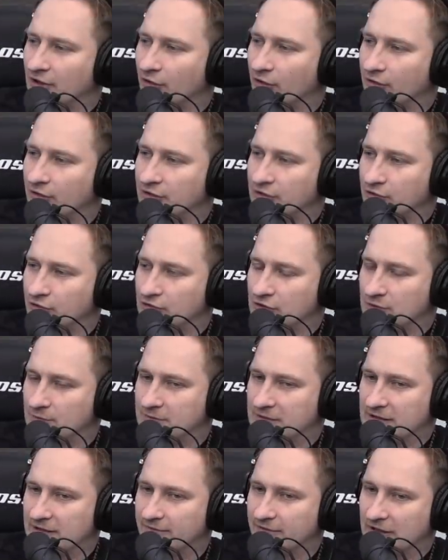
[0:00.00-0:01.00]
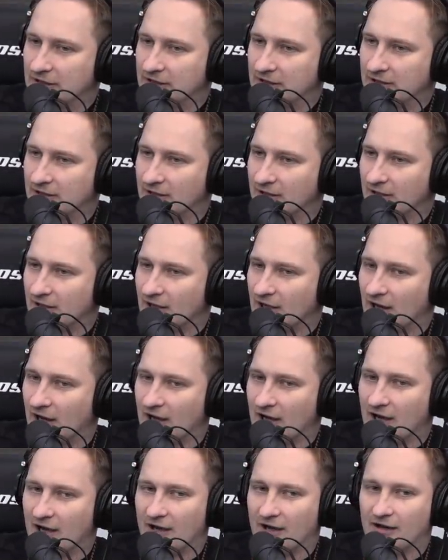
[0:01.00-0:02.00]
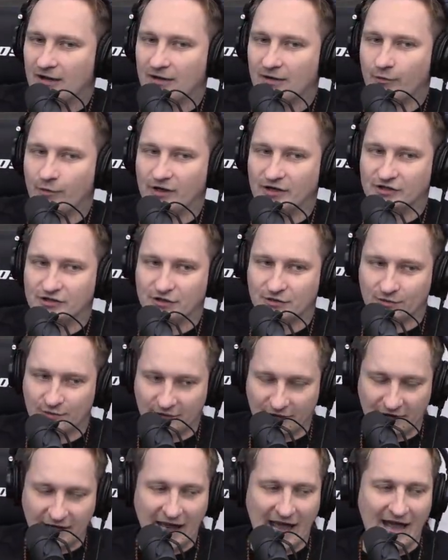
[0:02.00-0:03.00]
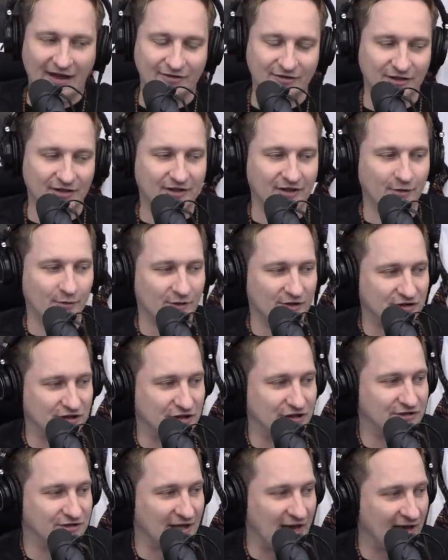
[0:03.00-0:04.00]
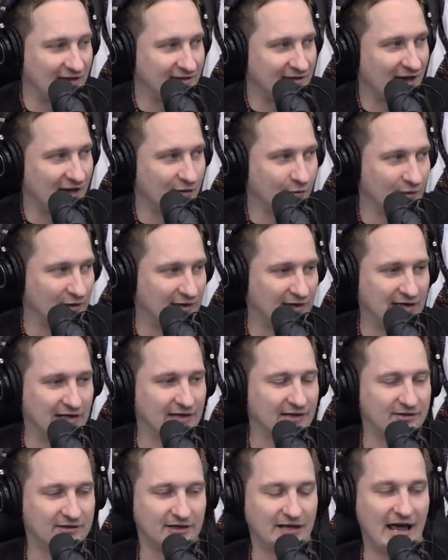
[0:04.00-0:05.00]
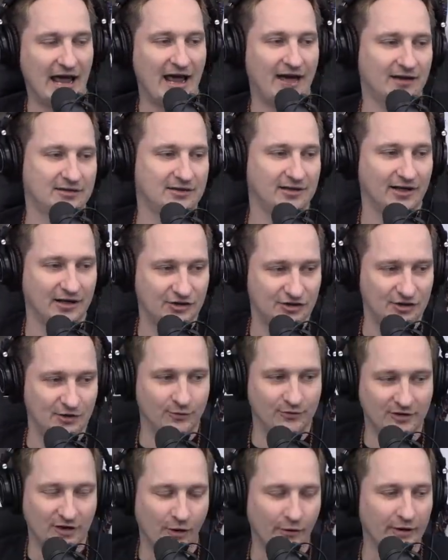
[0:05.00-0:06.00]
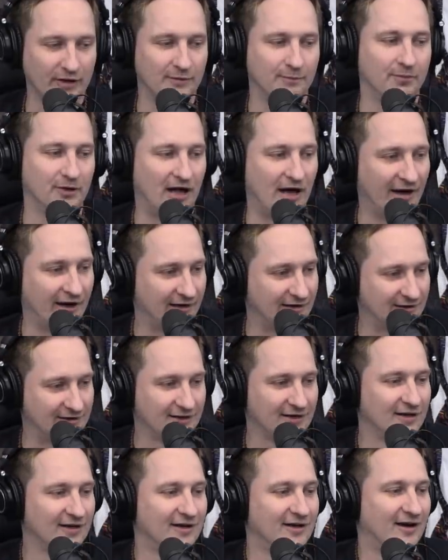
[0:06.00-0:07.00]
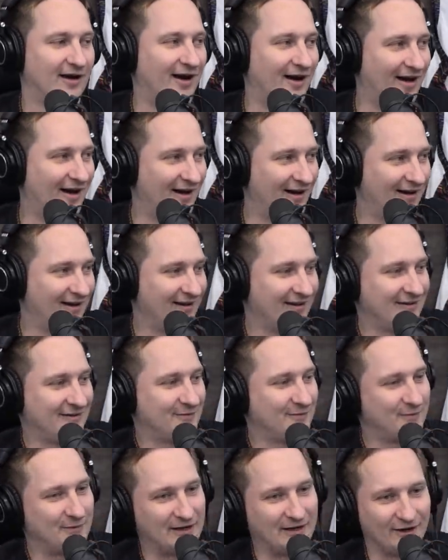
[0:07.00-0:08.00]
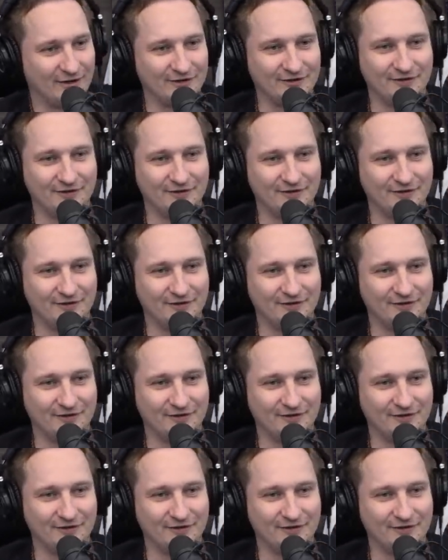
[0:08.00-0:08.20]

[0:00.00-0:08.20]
or YouTube TV, the NASA thing where she sat down with kids and acted like she was going blind. Yeah, and wasn't